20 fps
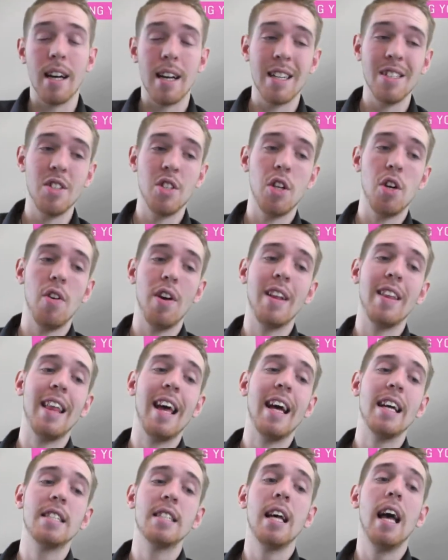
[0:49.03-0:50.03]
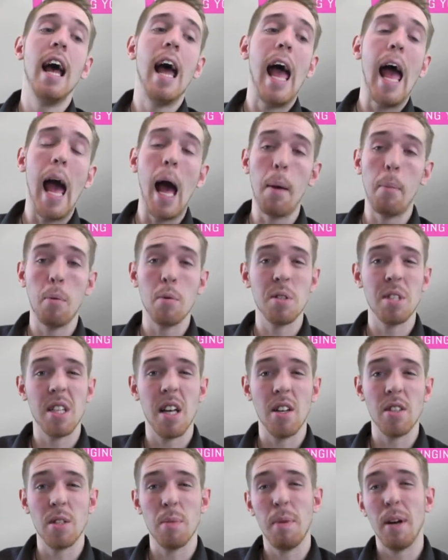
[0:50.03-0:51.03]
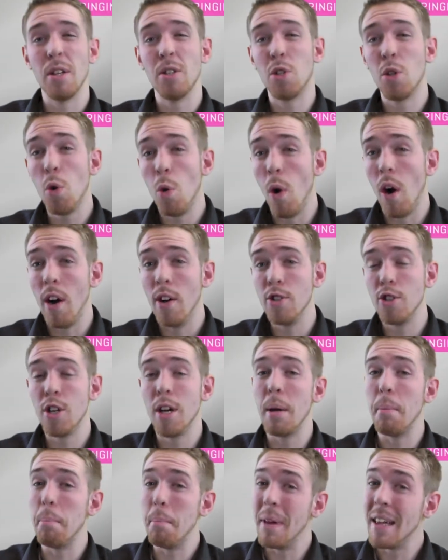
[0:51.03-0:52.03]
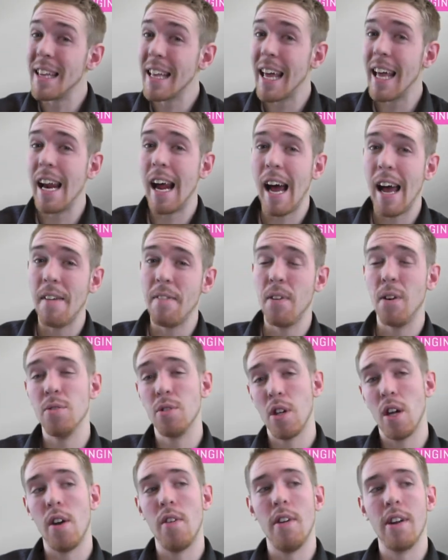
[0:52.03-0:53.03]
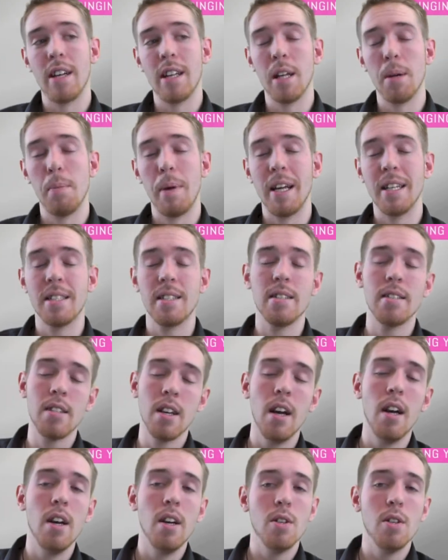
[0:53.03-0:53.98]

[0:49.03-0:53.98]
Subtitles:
considering that Apple sells about 200 million iPhones on a regular basis,